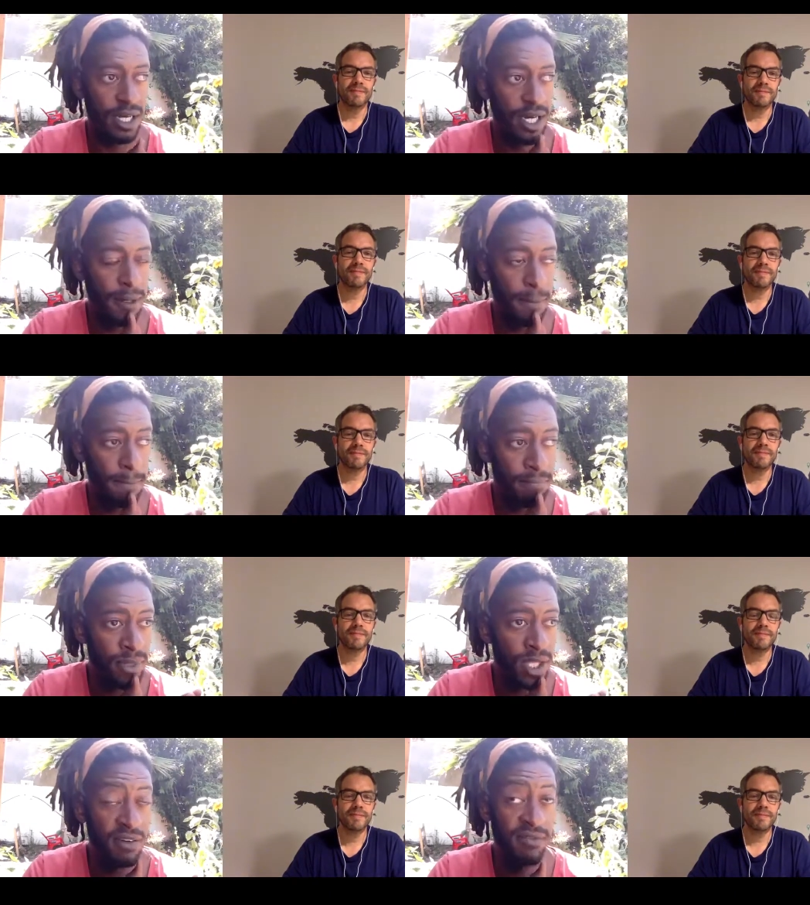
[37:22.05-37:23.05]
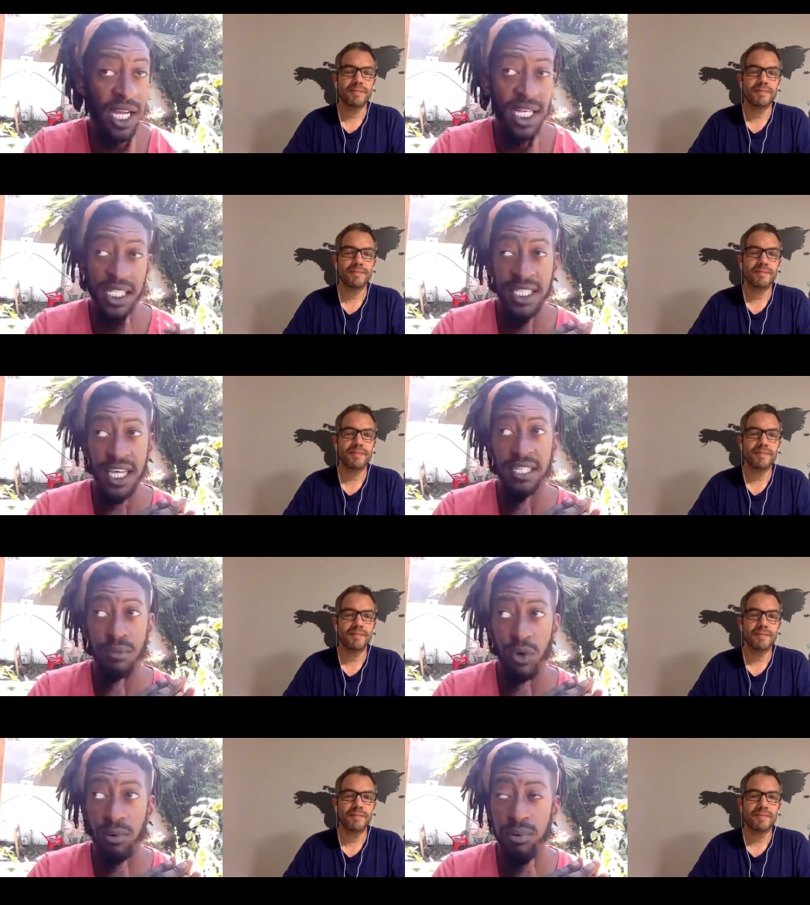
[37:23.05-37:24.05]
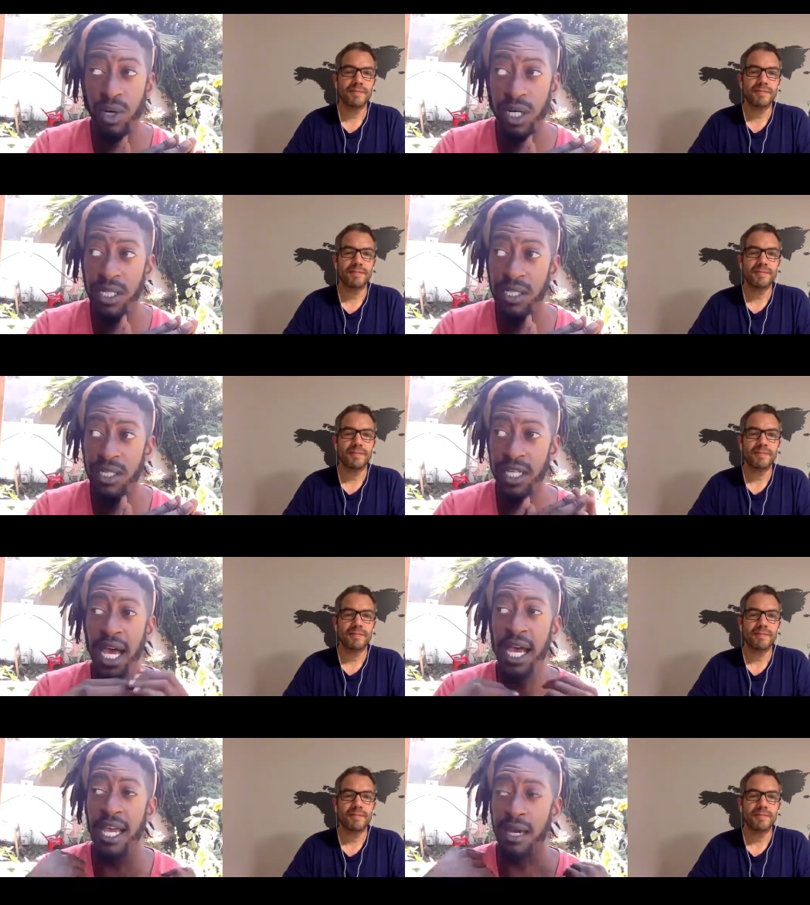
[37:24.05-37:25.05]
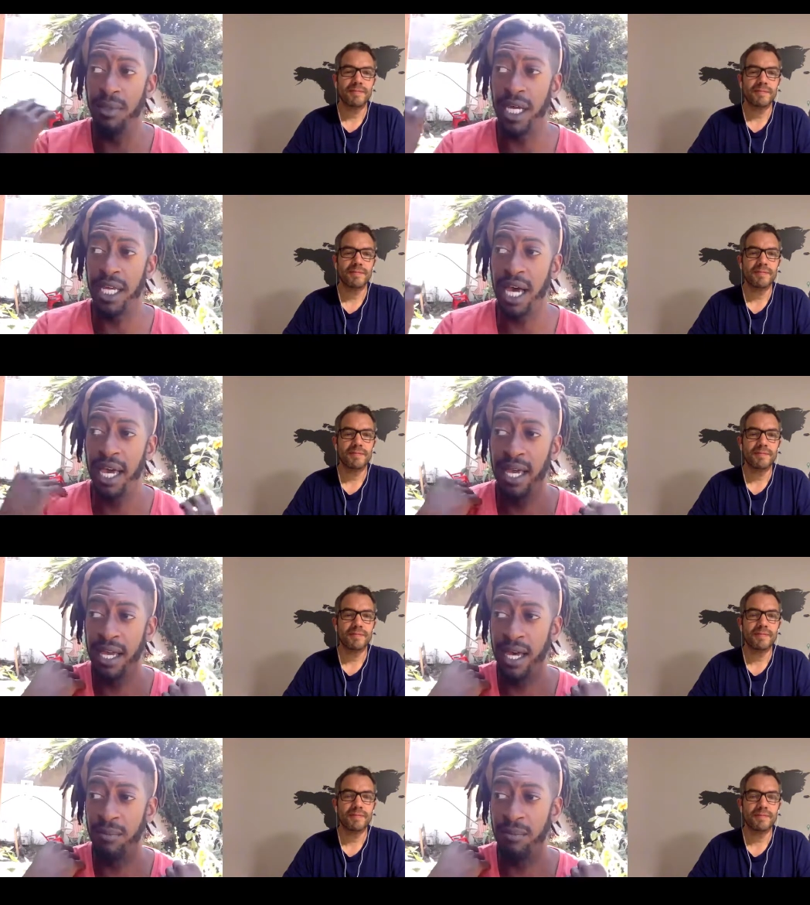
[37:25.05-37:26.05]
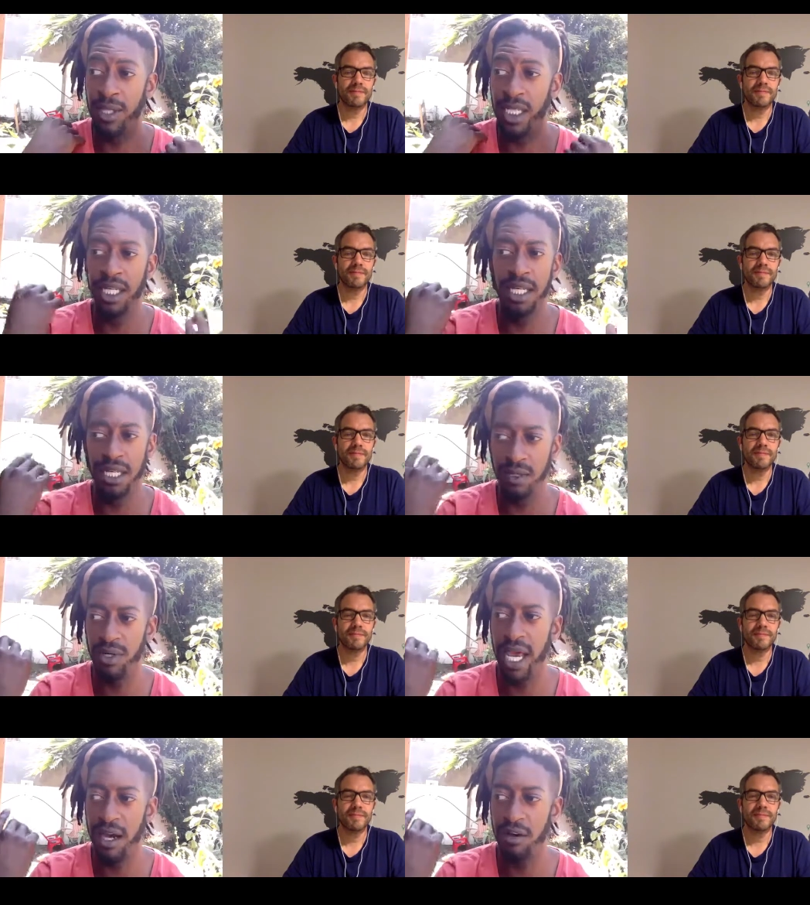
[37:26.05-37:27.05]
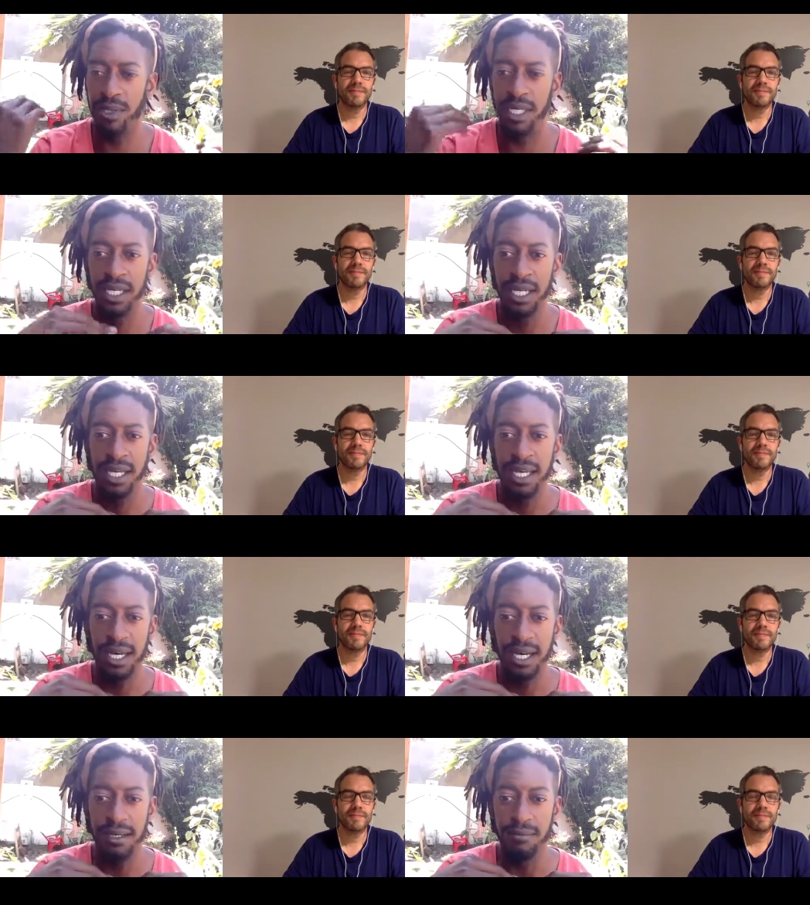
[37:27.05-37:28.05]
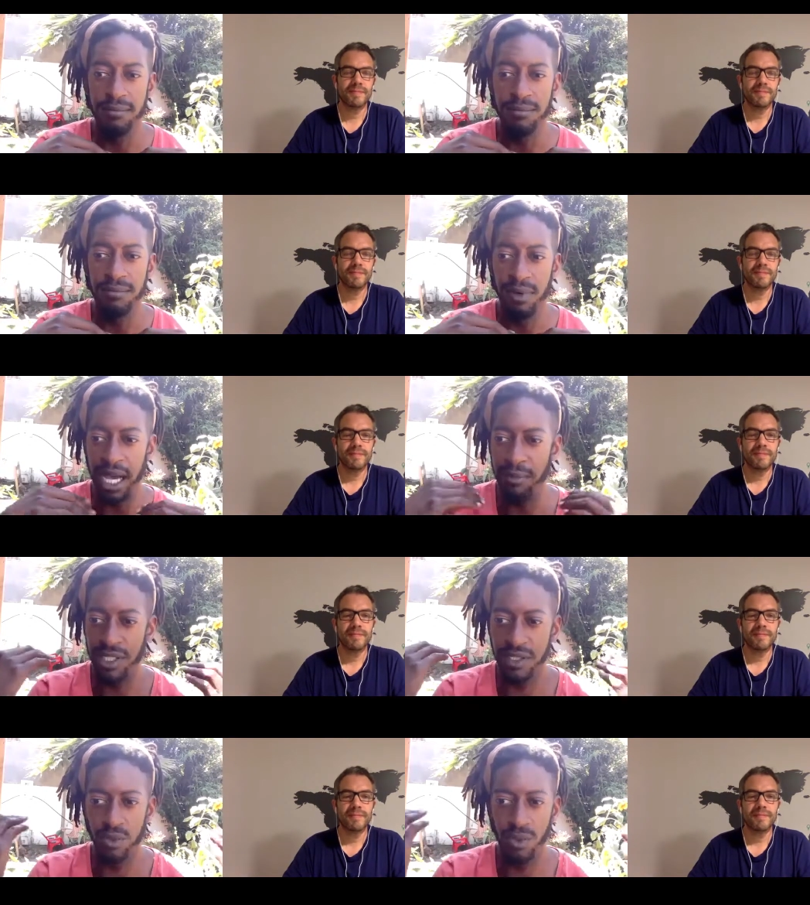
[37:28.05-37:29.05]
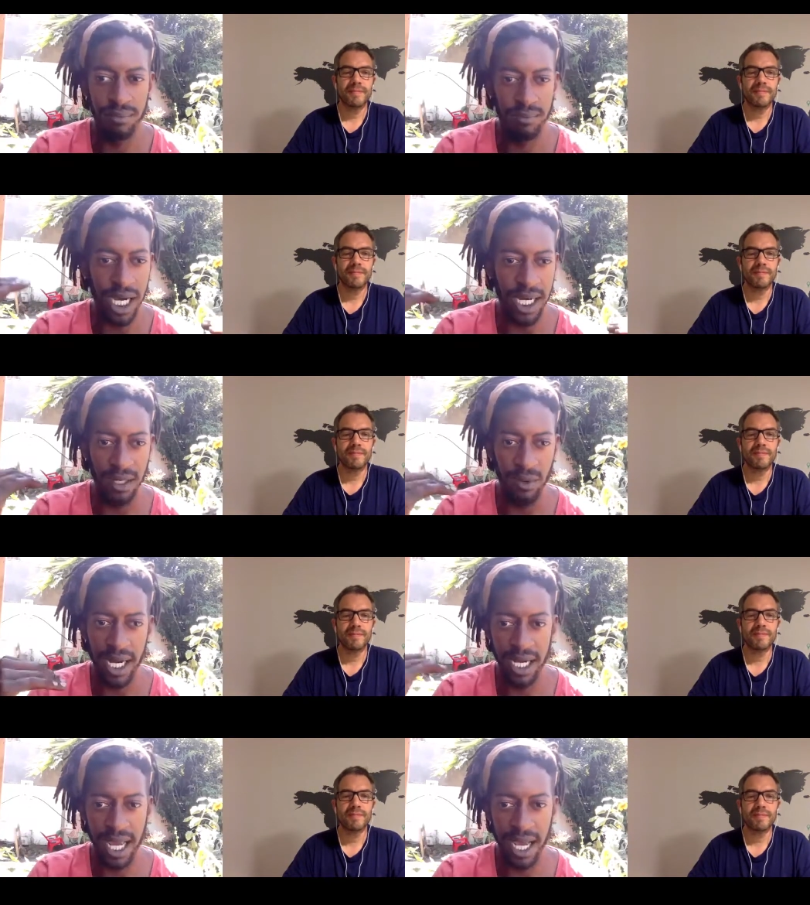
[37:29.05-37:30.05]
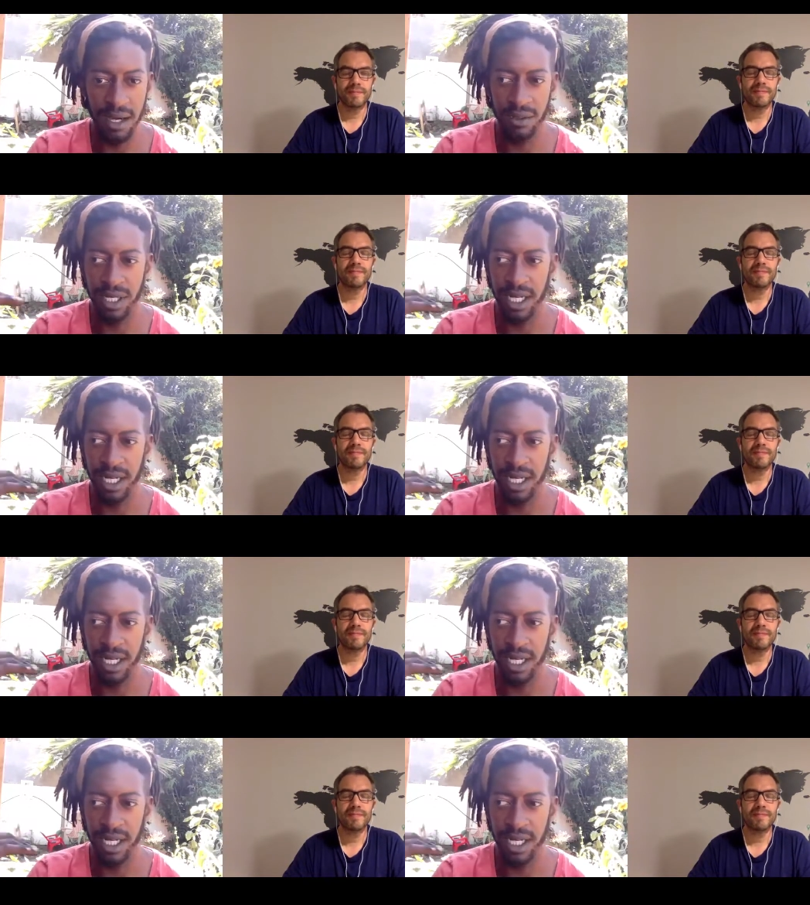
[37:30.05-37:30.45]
Speaker 1: Um, in fact, I'd say it's more important than I am. Like I, I'm leading it now, but um, I'm just one body right now,